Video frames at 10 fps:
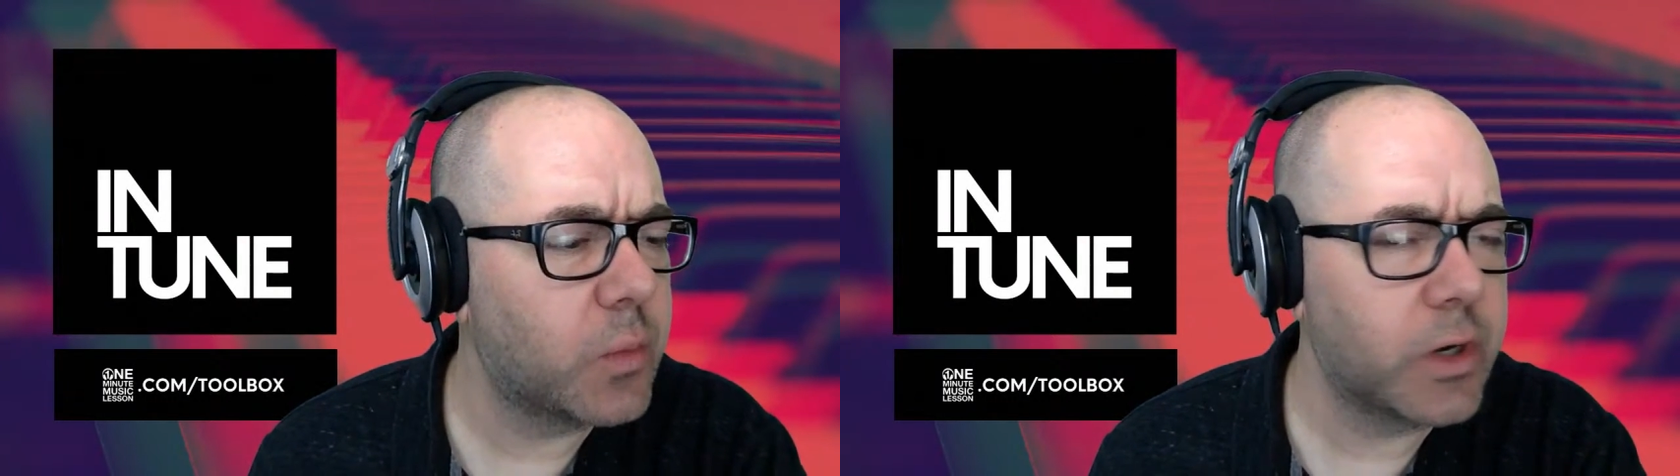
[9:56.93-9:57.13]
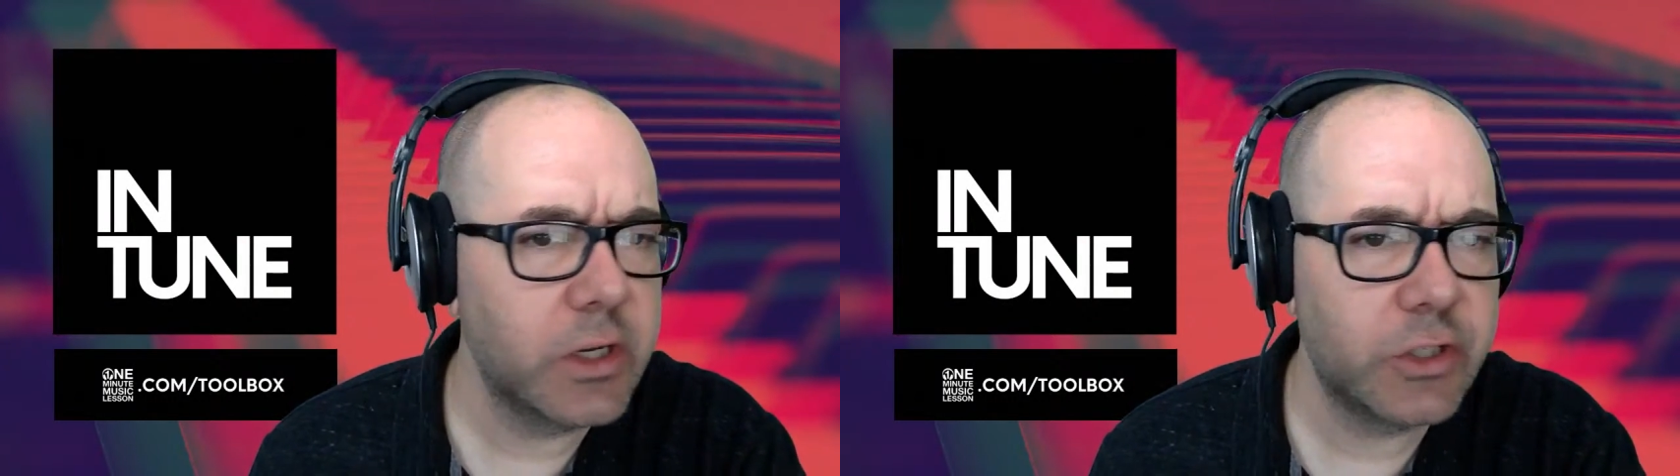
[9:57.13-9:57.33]

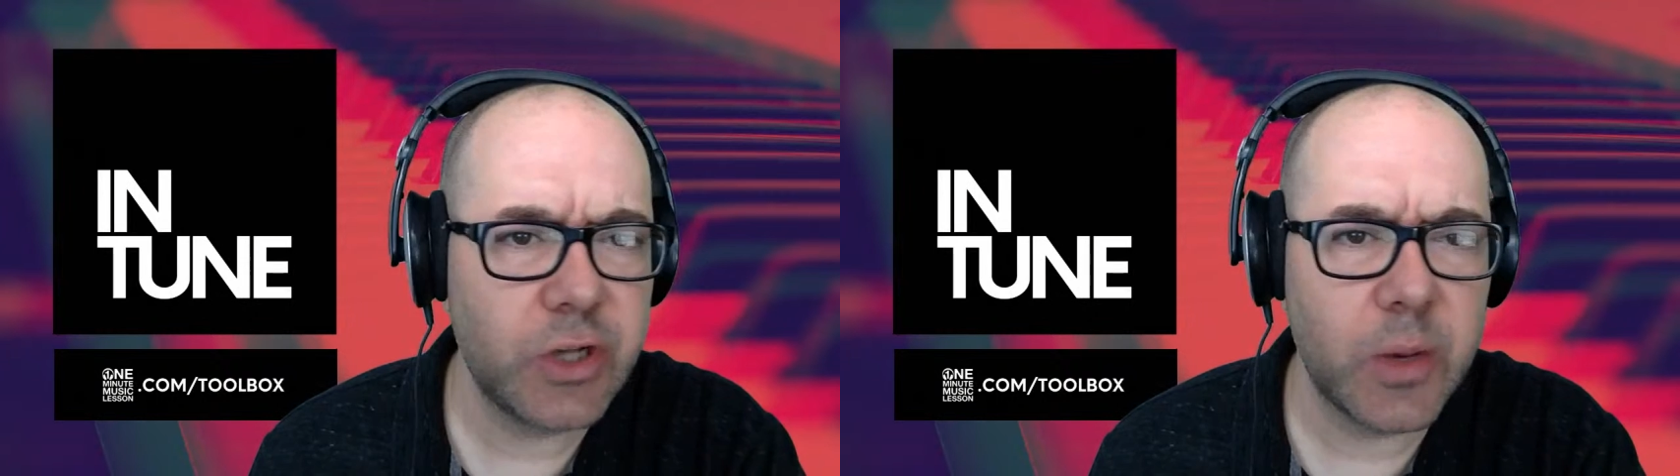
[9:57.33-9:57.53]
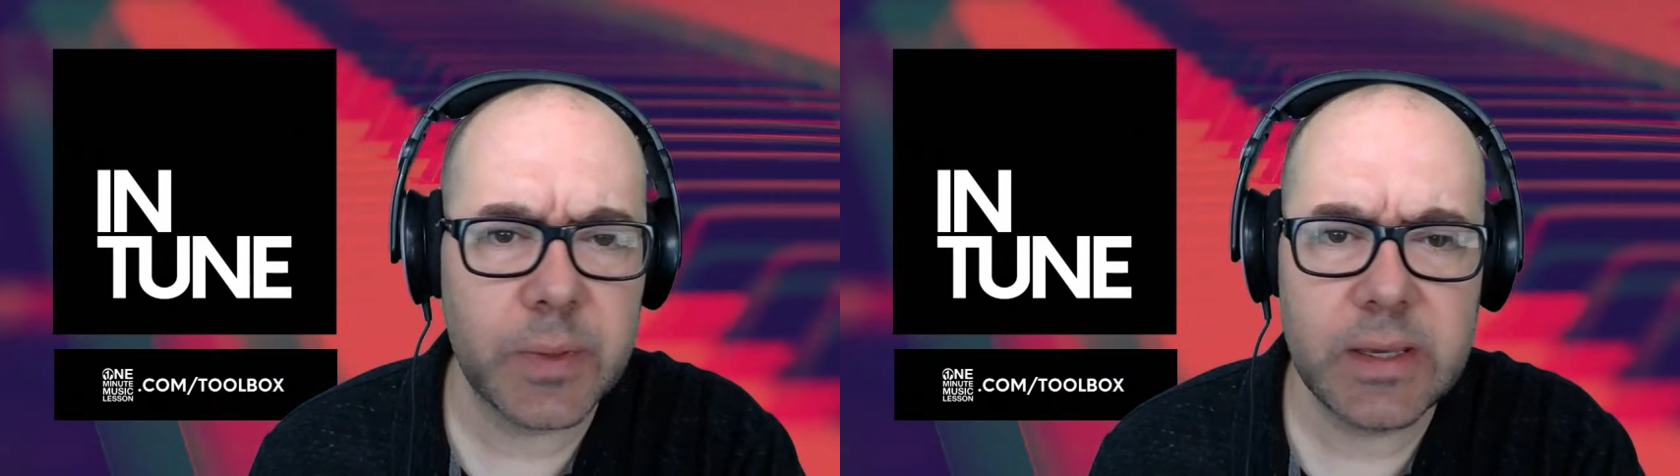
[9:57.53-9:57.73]
We're going to
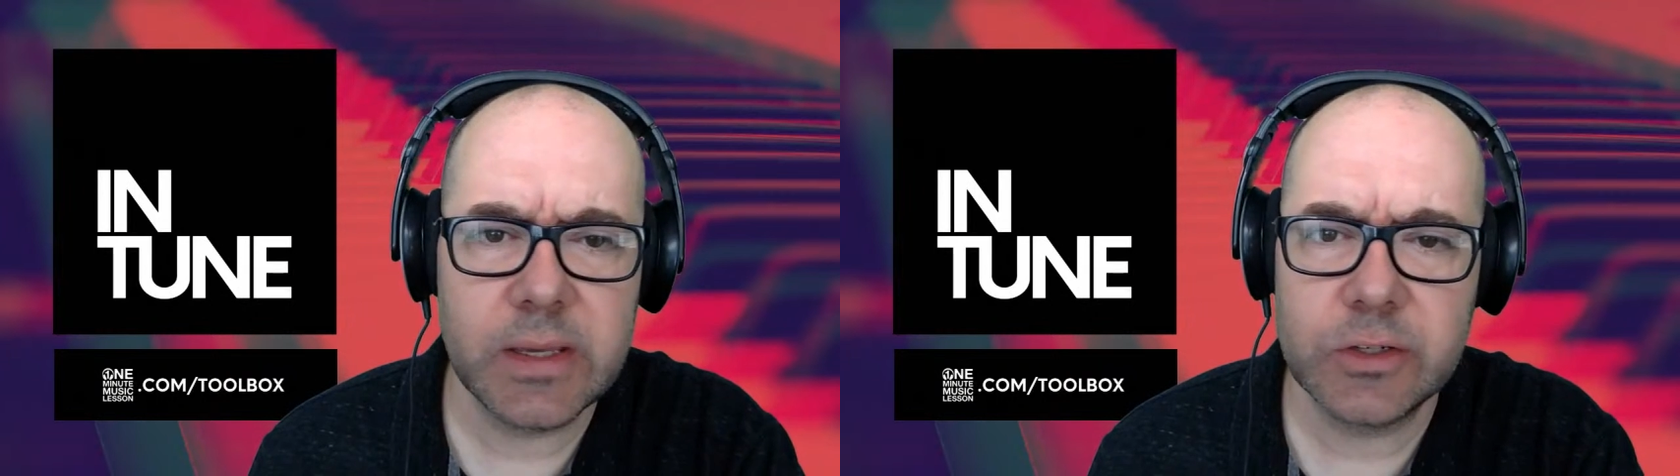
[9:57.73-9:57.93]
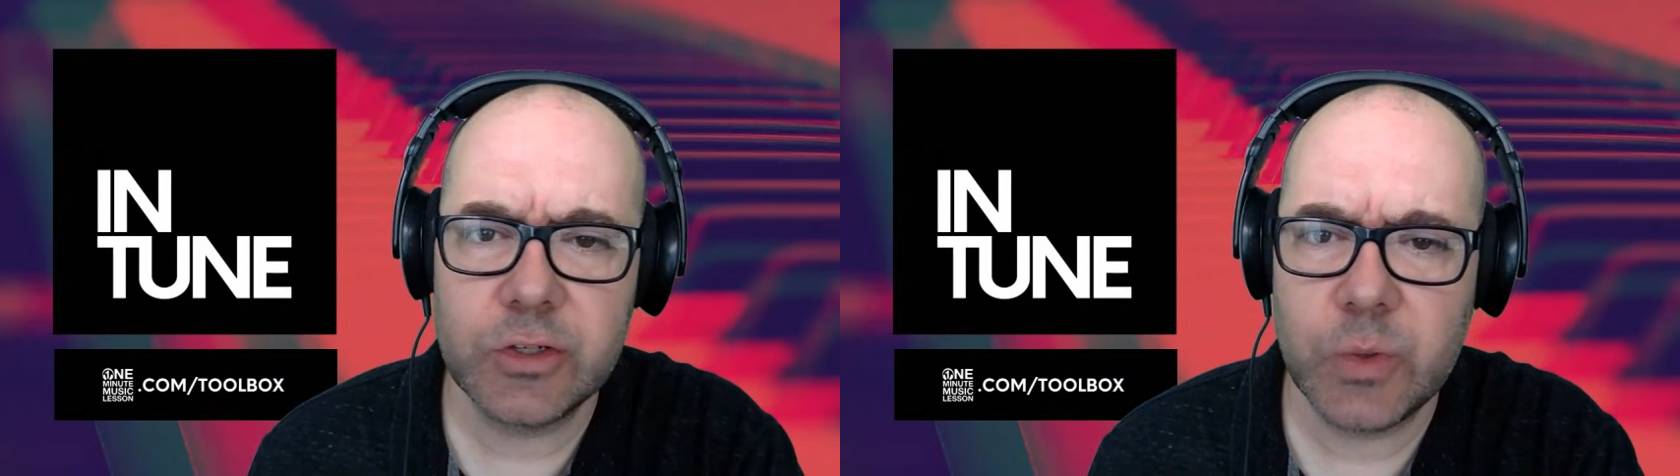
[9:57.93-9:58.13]
jump
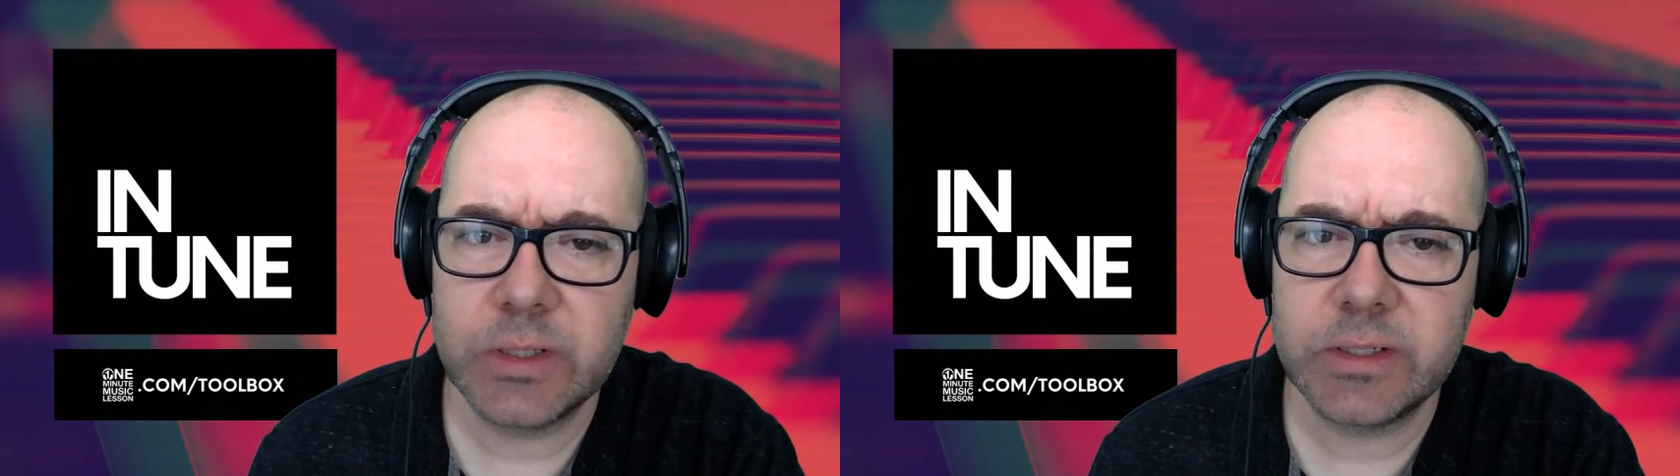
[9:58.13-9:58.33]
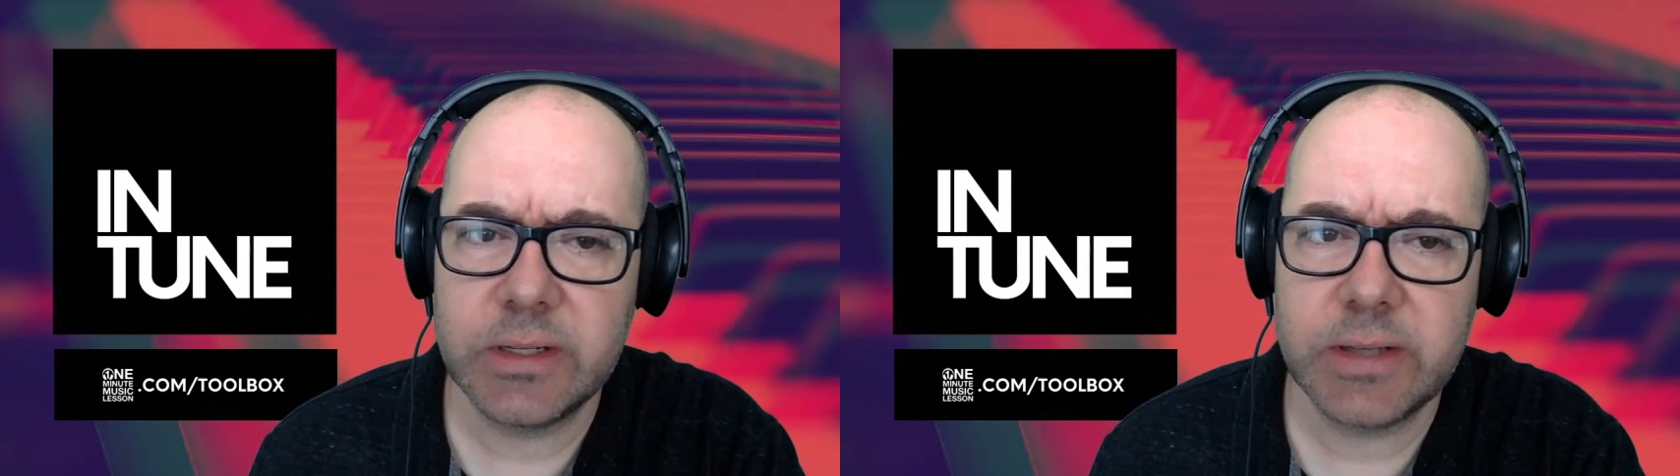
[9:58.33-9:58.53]
into
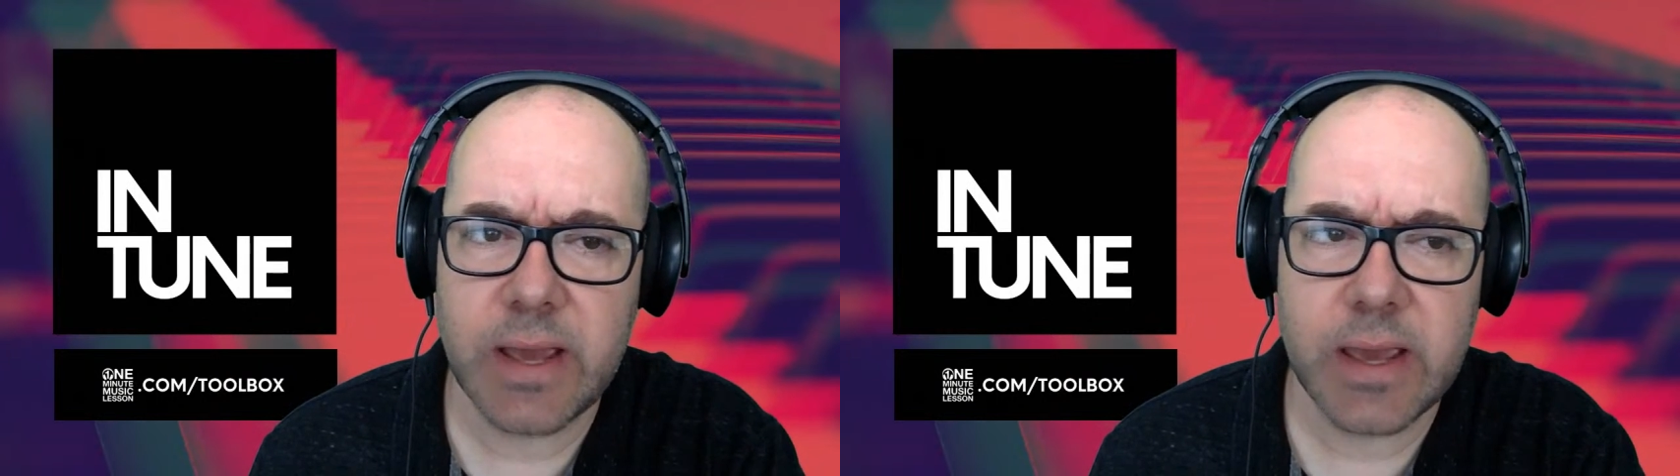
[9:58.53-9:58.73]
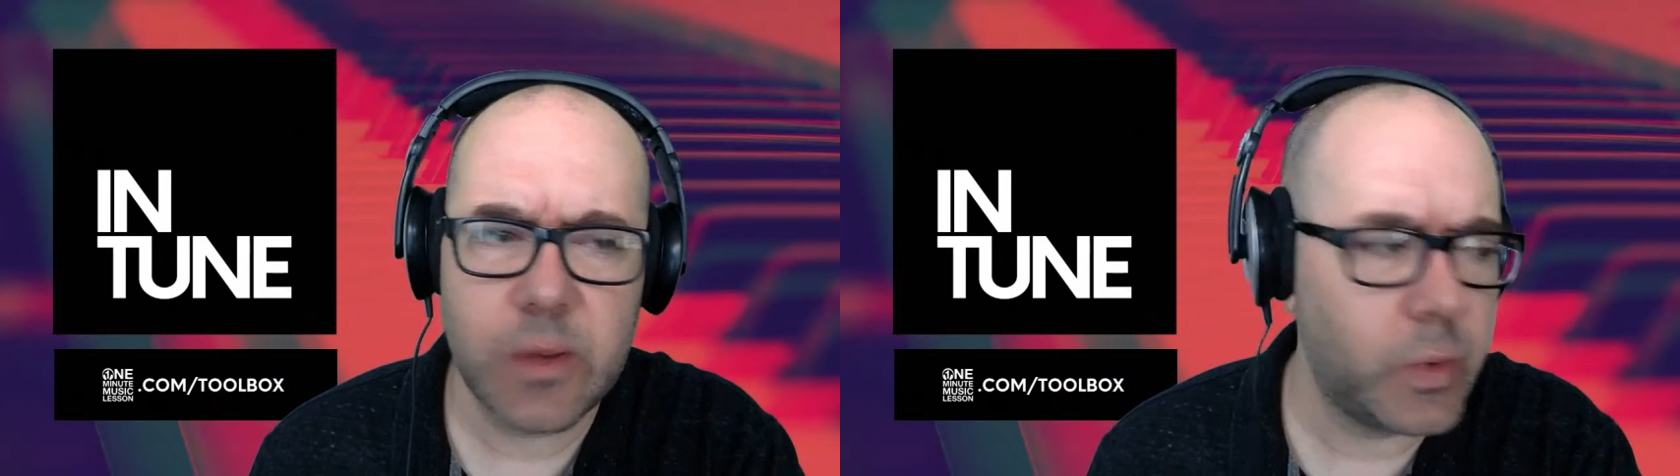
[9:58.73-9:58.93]
it
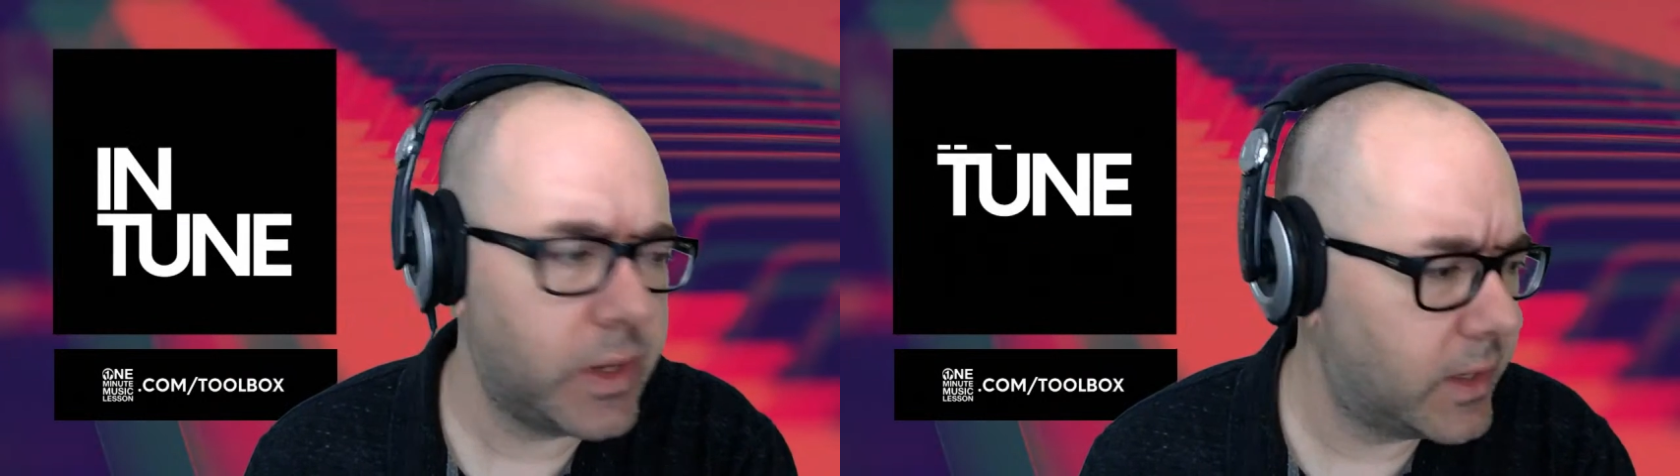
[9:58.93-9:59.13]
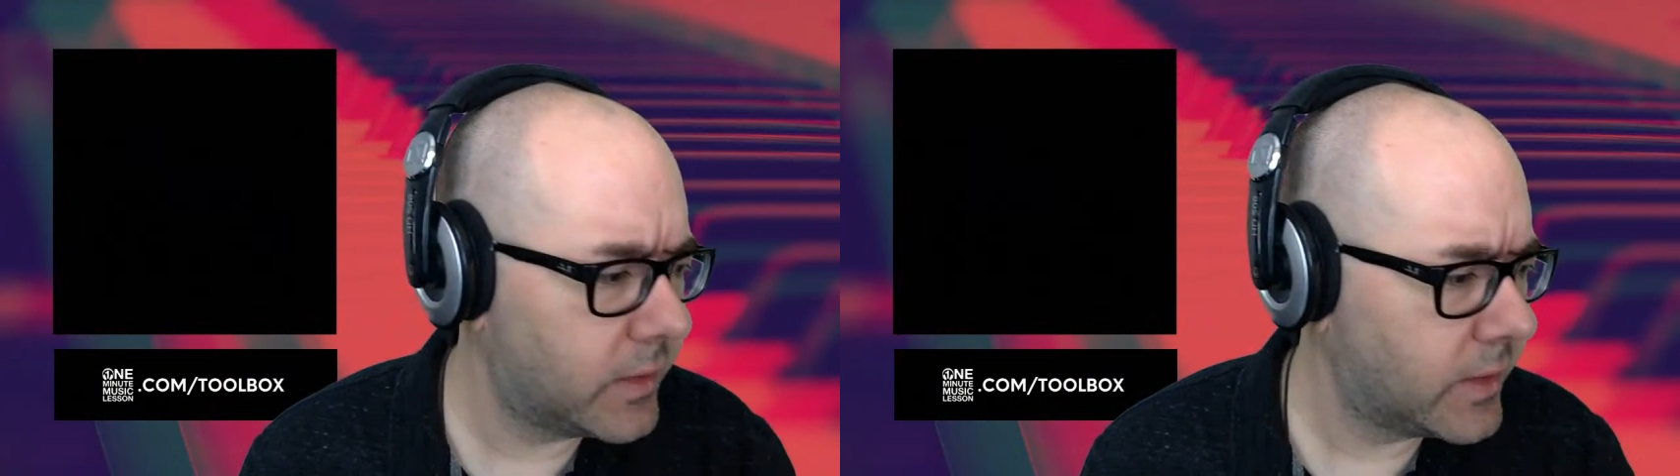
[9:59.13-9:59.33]
today
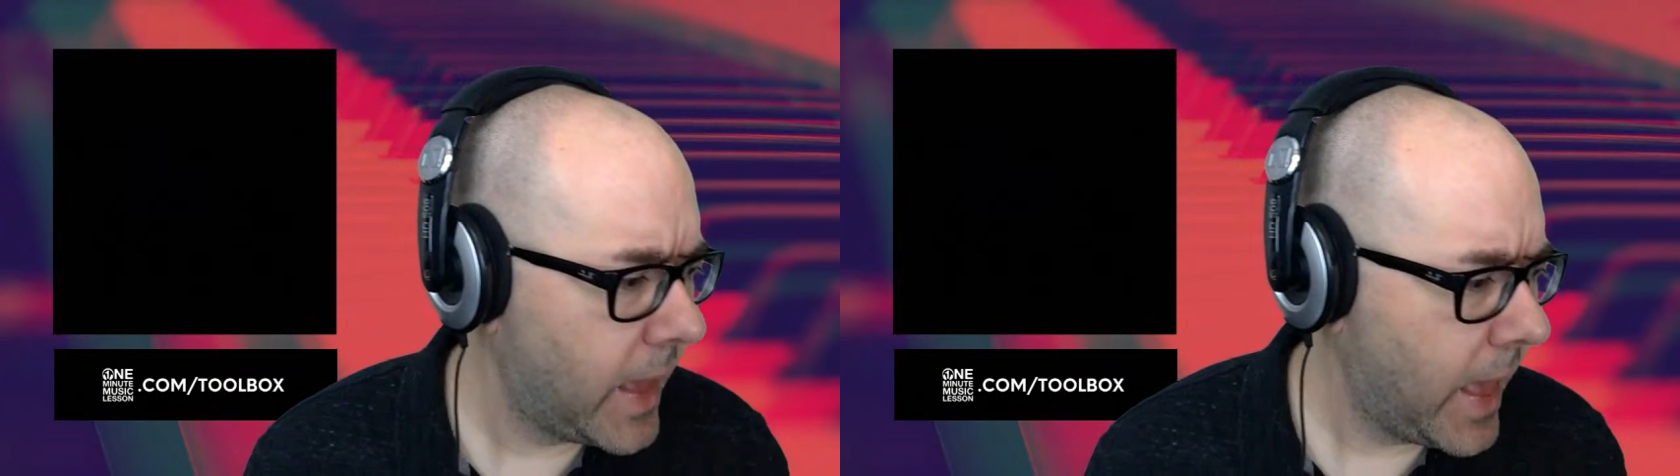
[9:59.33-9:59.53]
with